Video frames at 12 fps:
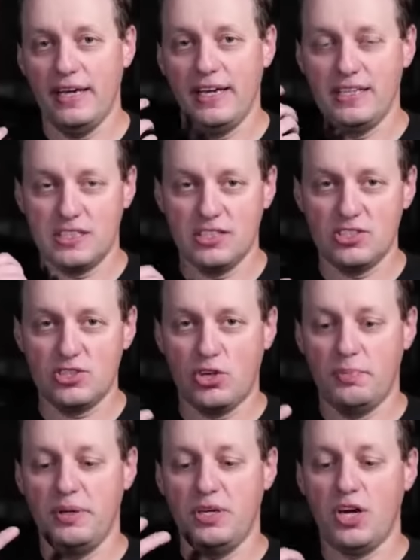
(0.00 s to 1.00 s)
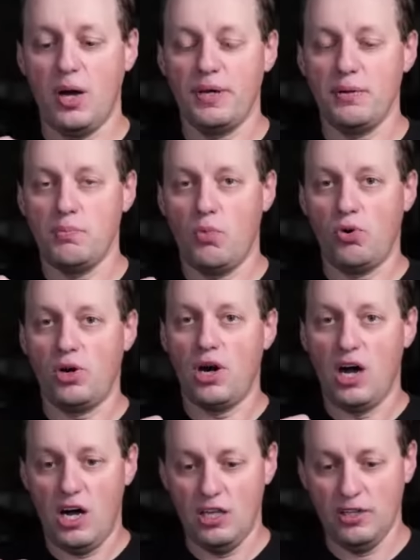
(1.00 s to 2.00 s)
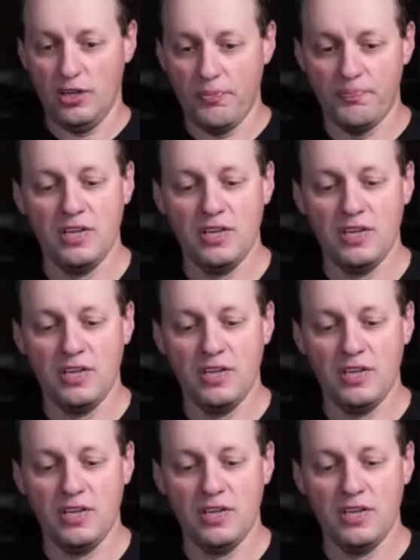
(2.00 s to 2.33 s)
it's going to start becoming more hollow.